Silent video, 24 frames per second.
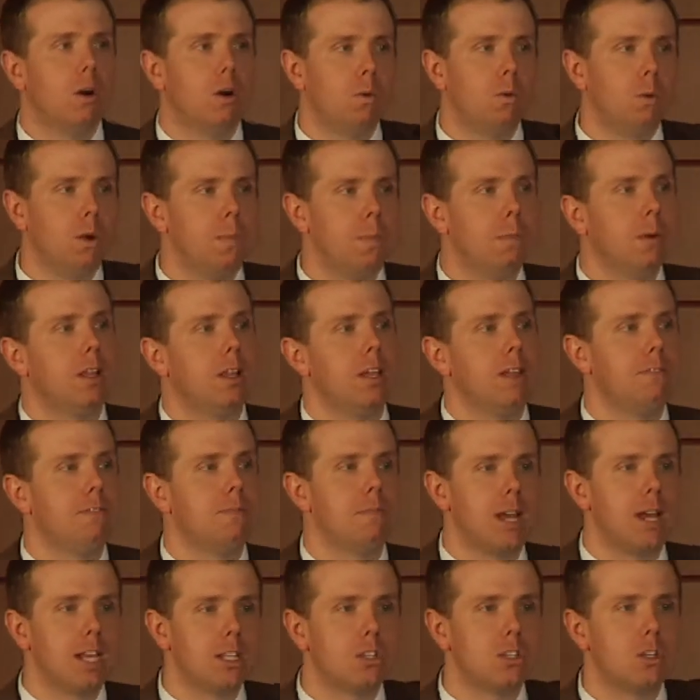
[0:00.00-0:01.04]
We believe
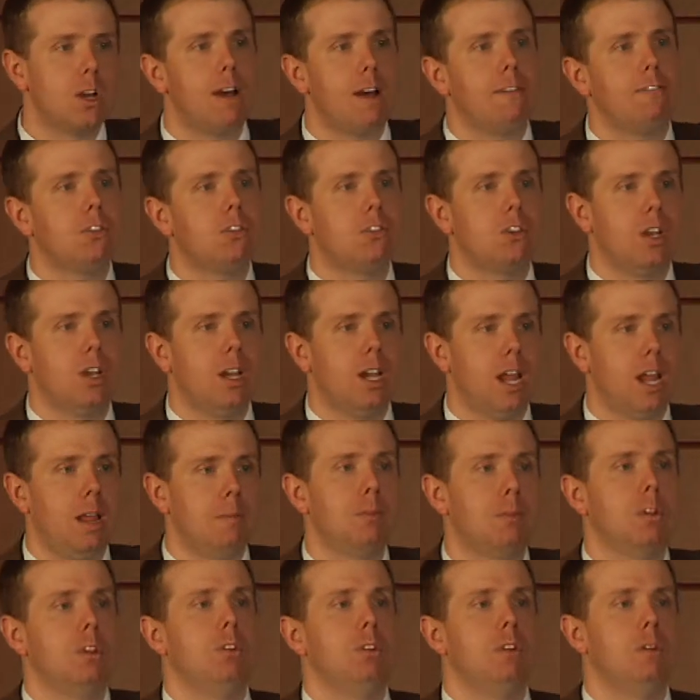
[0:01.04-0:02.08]
Medisoft should
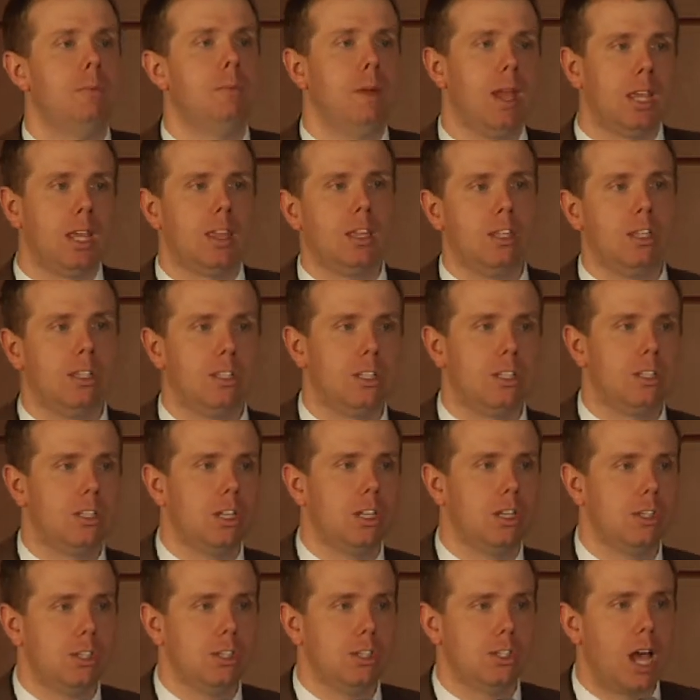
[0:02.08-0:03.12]
enable you to make these
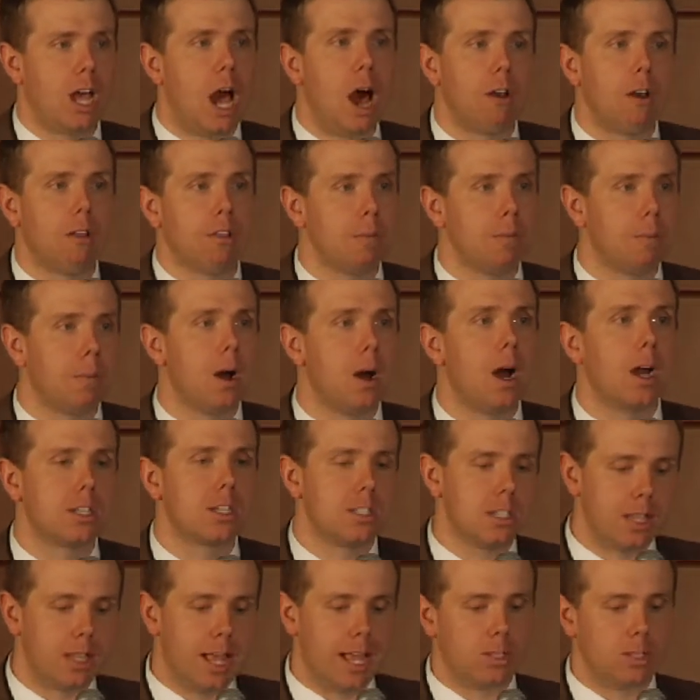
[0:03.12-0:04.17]
decisions out of the
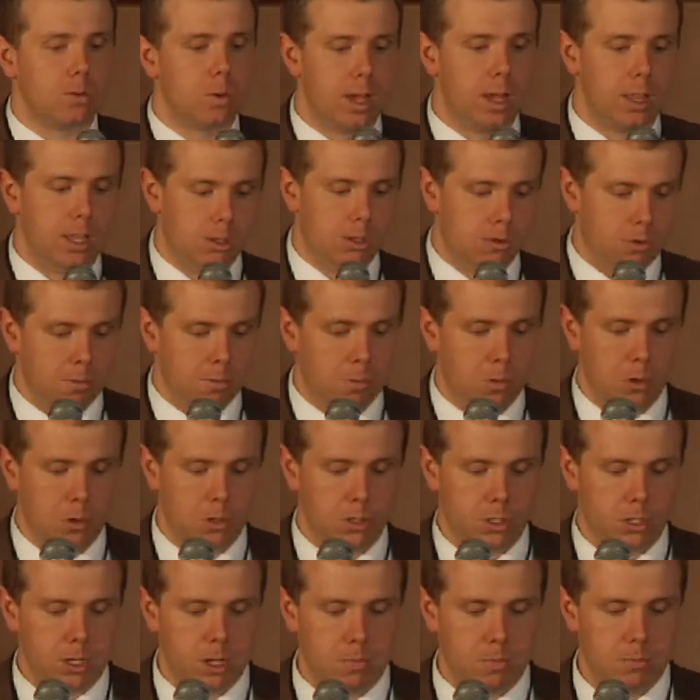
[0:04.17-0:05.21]
box, and that's why these
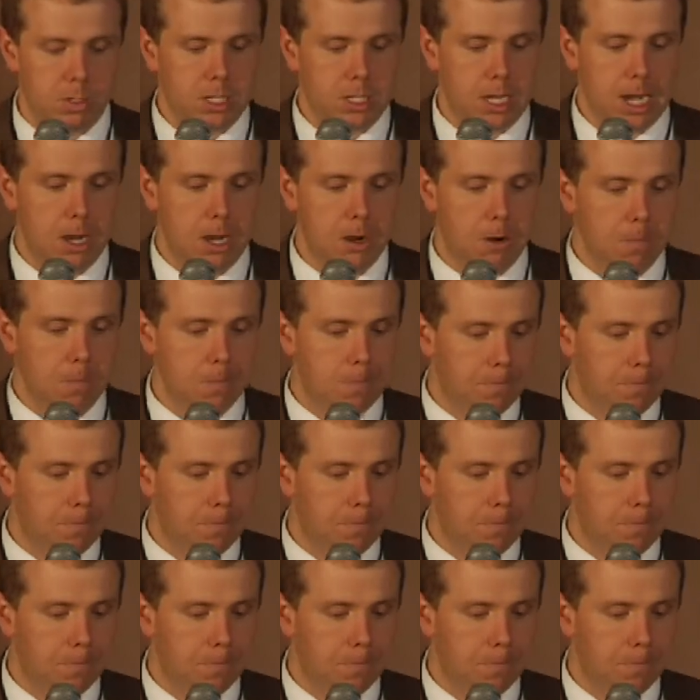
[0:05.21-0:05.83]
reports come standard.